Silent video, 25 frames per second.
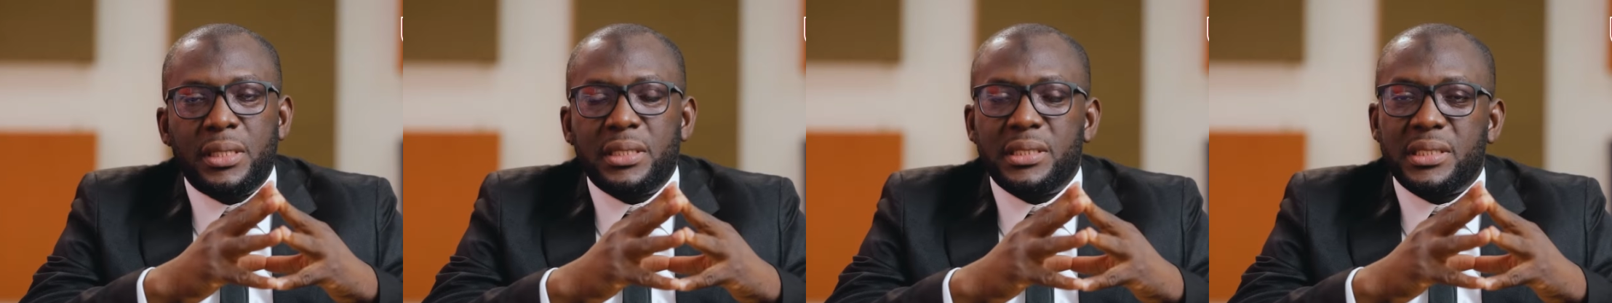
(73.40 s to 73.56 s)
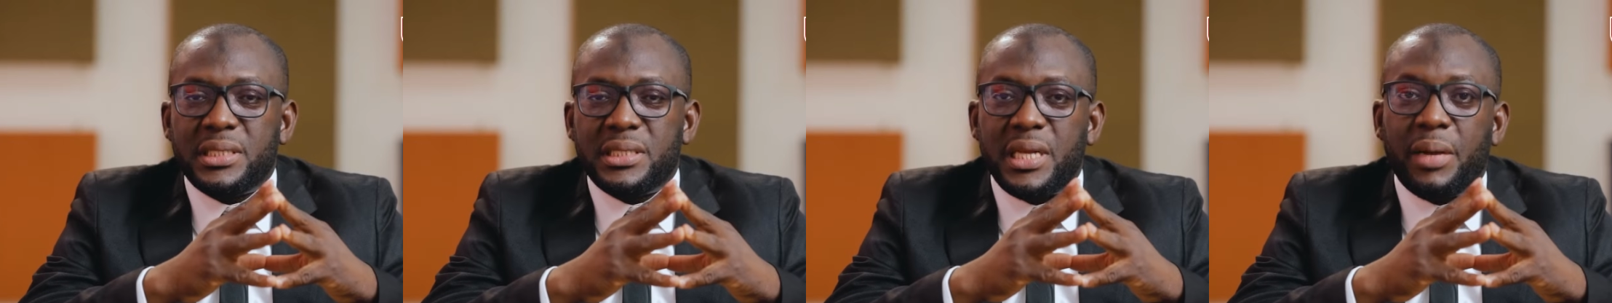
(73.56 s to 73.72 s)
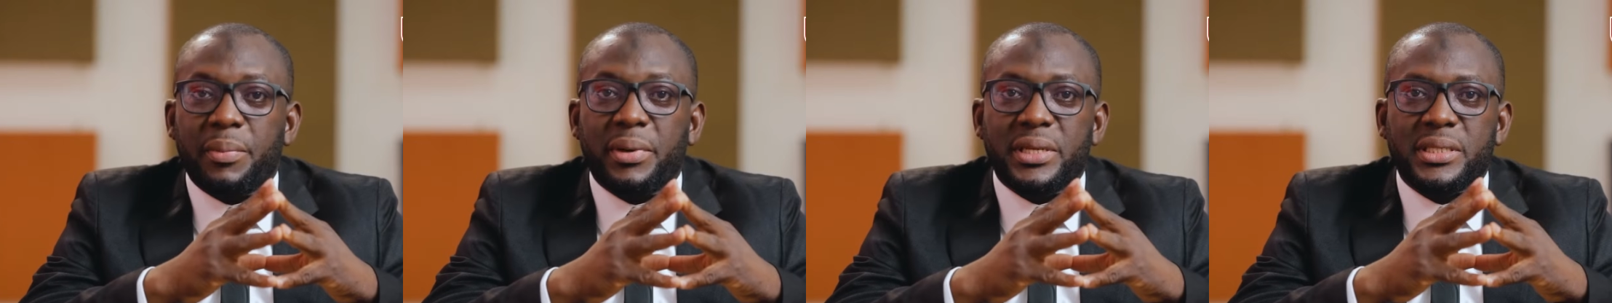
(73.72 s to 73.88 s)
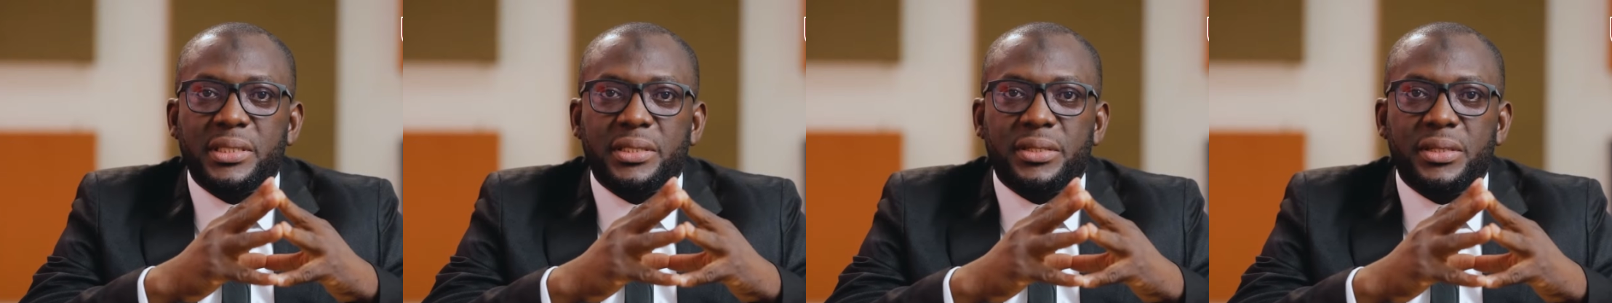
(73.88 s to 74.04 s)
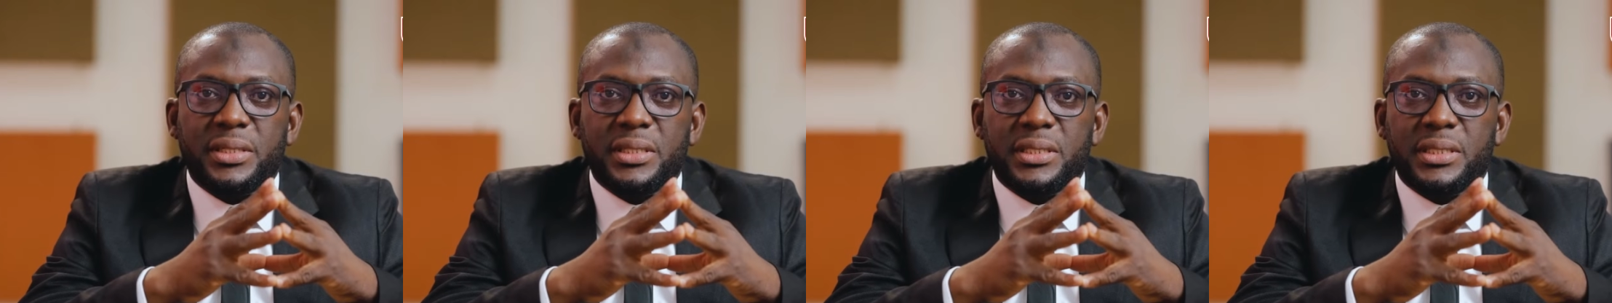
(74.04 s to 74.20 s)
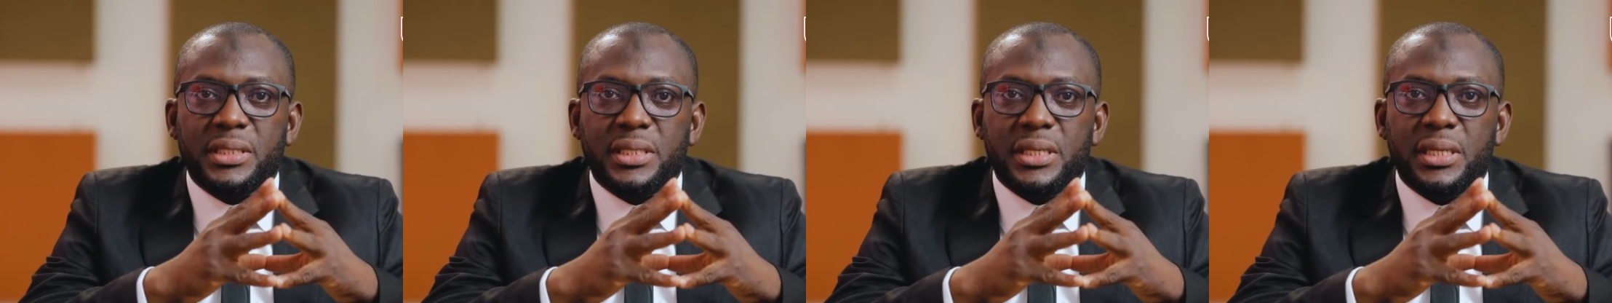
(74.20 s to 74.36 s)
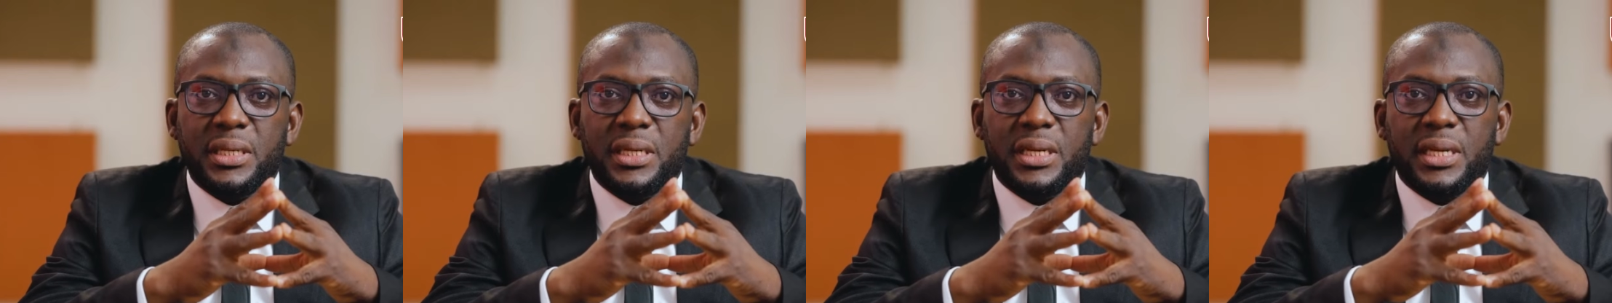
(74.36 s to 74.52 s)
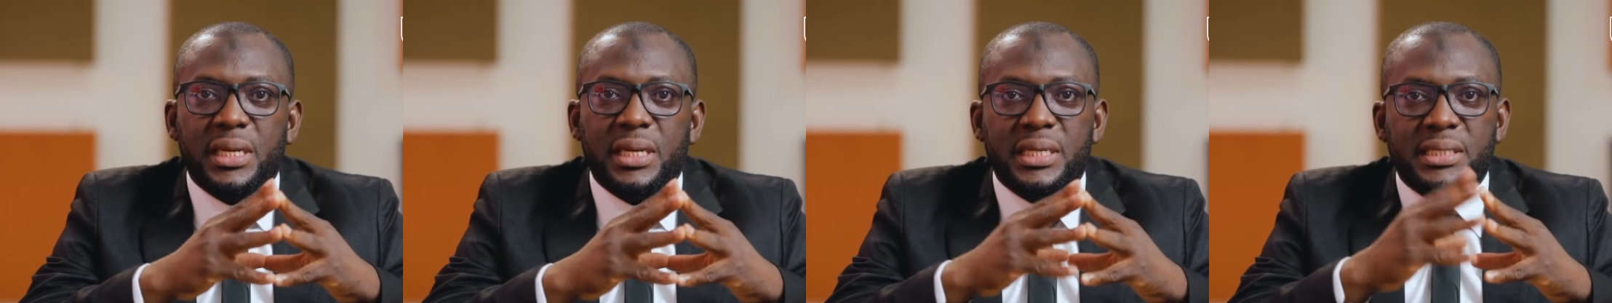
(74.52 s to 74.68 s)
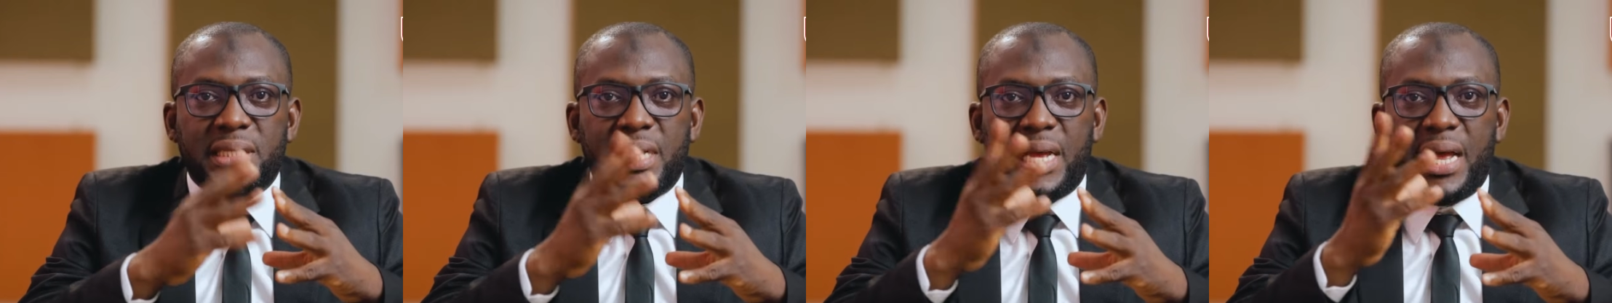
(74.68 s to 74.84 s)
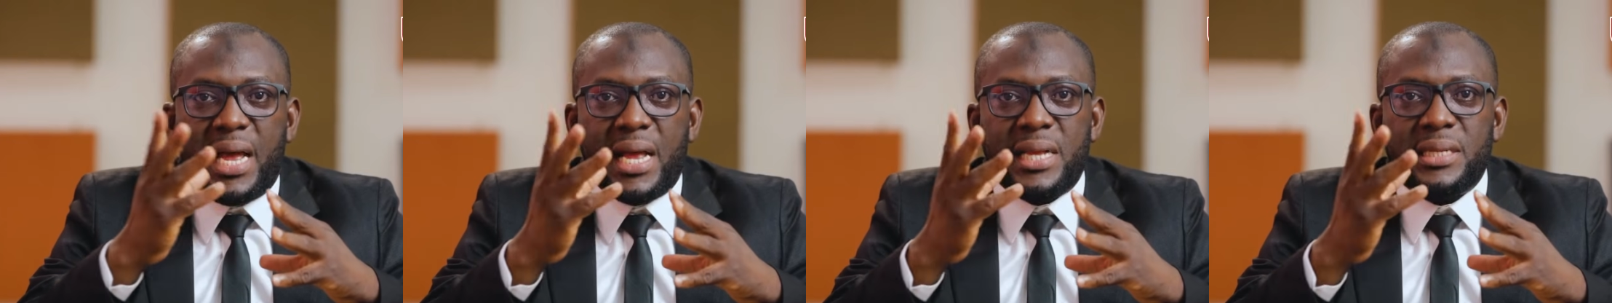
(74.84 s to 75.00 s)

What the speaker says: Cybersecurity is the